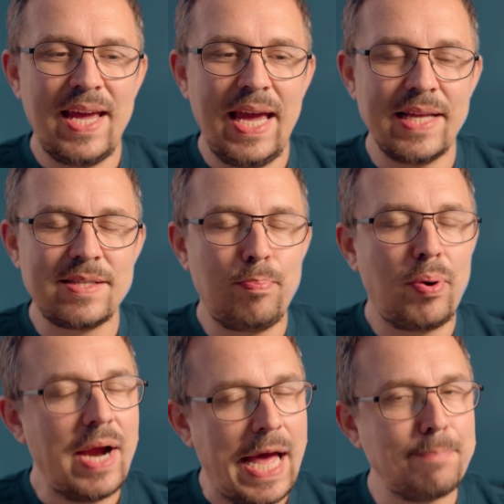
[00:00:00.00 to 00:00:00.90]
it's
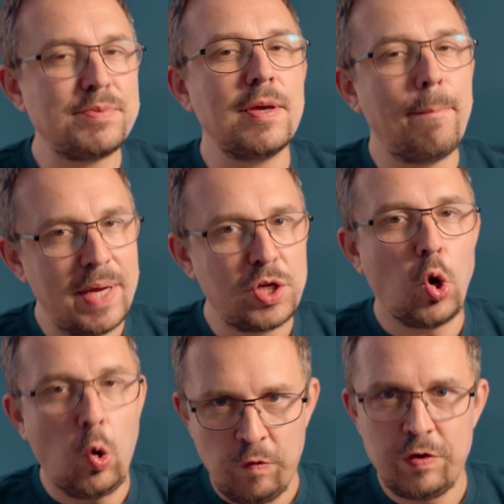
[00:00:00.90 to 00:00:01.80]
perhaps a bit
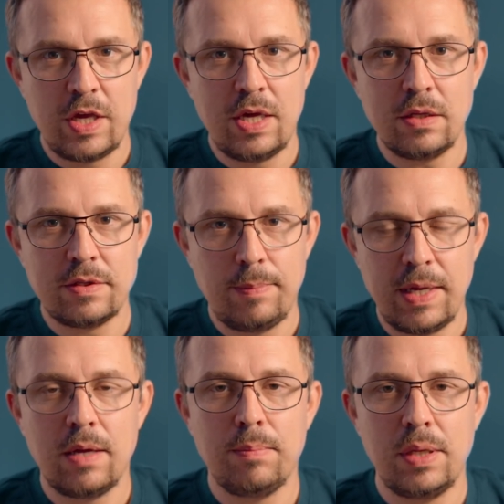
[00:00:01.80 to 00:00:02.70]
overkill, to be
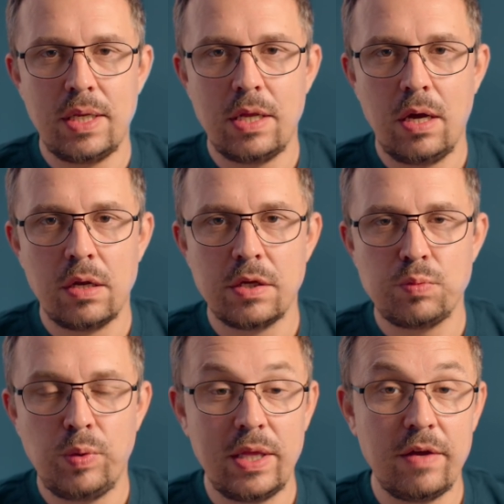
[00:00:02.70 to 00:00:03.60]
completely honest.
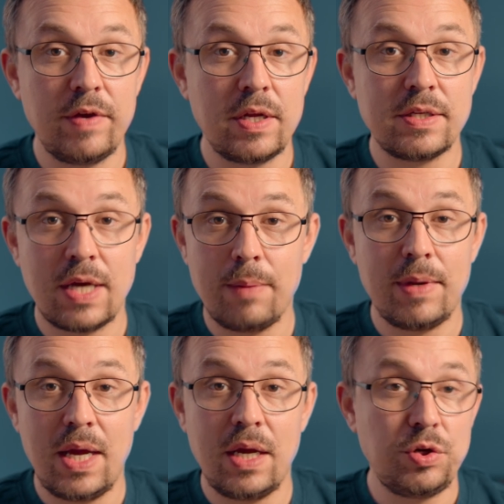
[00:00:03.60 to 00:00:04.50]
We live in a time and
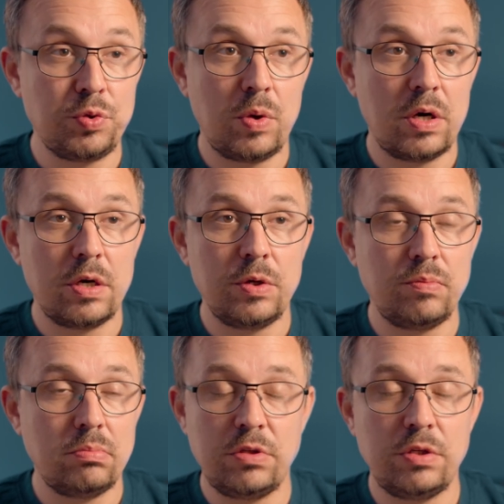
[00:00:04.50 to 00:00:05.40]
age where
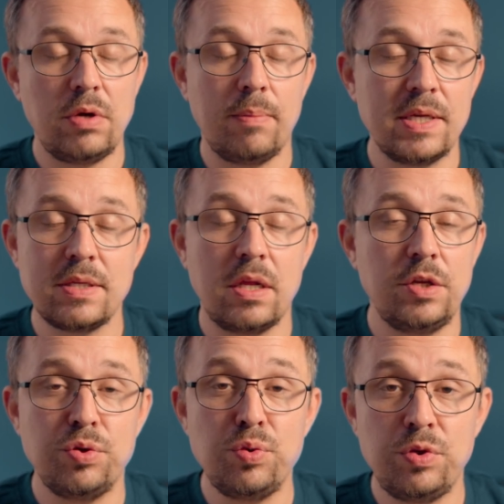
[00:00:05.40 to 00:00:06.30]
you can basically
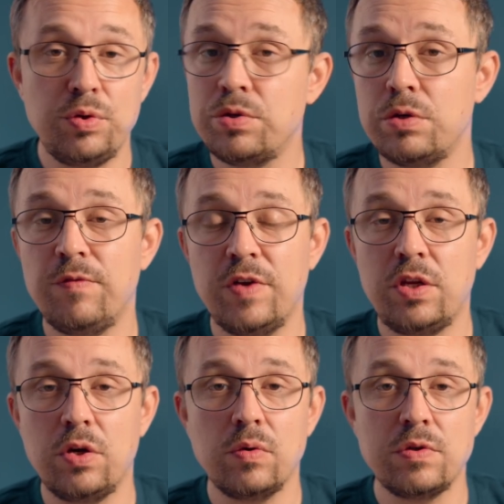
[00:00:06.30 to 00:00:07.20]
do YouTube
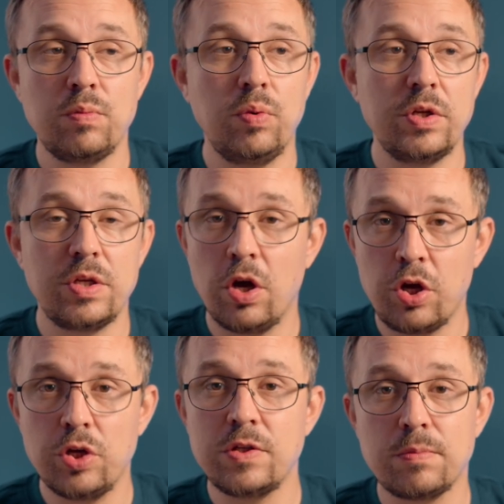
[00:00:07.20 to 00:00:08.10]
videos with a
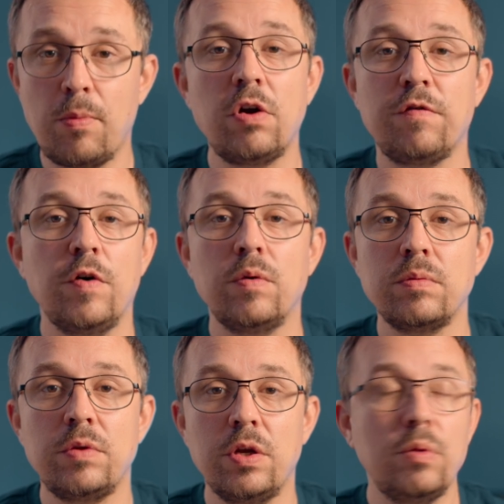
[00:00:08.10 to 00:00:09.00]
good smartphone,
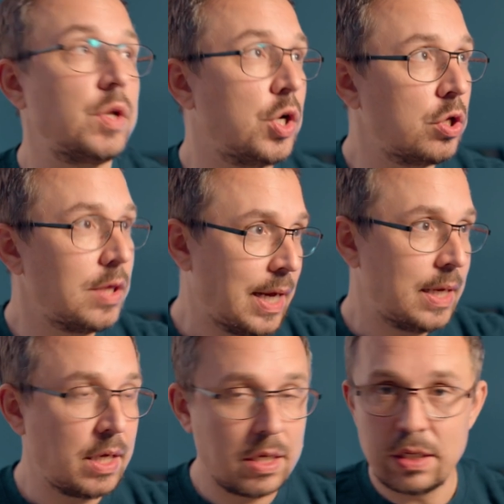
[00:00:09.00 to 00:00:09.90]
with good
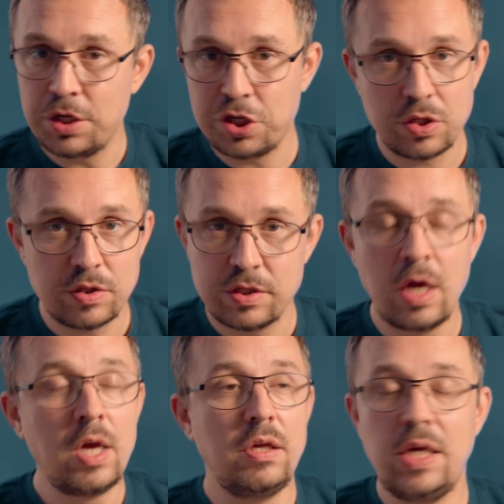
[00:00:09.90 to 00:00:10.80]
lighting conditions.
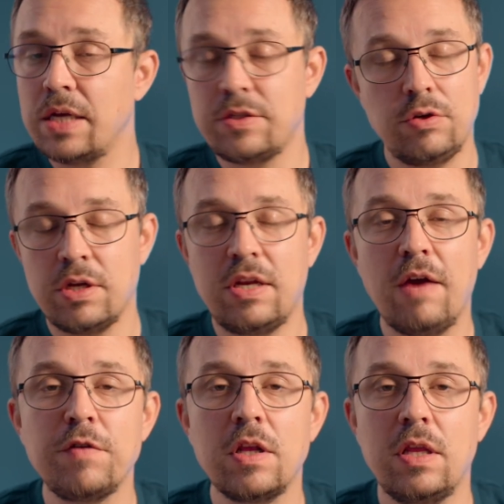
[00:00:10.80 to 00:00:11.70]
Yes, you can
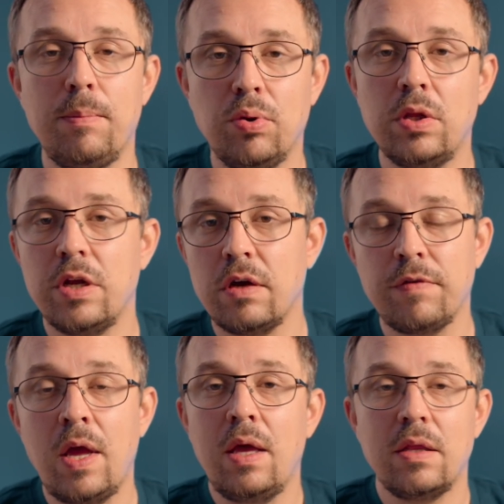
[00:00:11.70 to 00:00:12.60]
definitely pull it off.
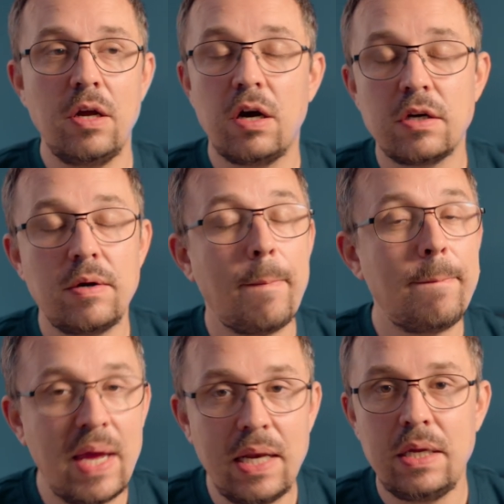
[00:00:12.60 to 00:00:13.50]
There are
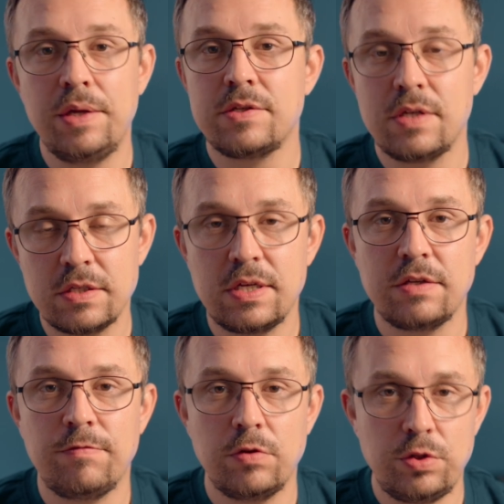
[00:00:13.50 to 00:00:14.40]
many
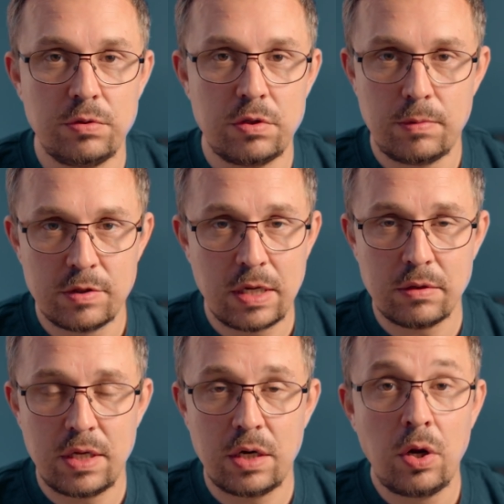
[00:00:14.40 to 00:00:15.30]
successful YouTubers out
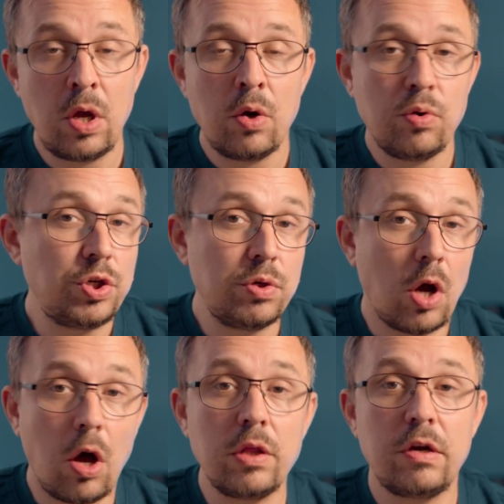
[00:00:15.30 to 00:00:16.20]
there who shoot
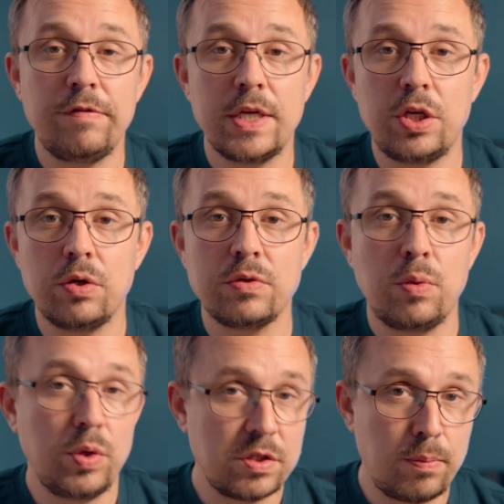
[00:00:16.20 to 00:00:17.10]
all their videos
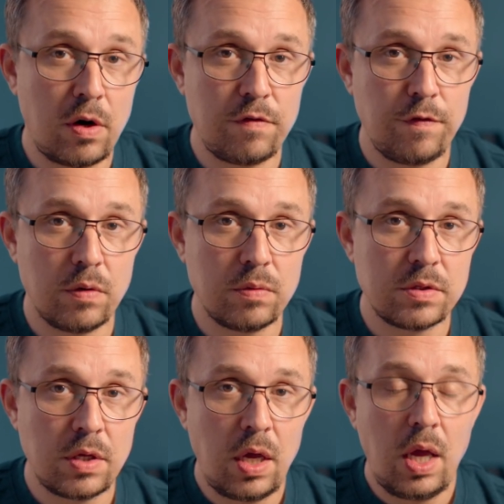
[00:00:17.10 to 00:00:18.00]
with smartphones.
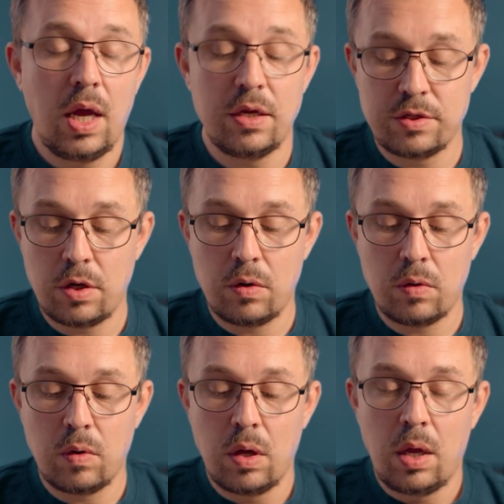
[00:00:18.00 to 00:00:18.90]
And so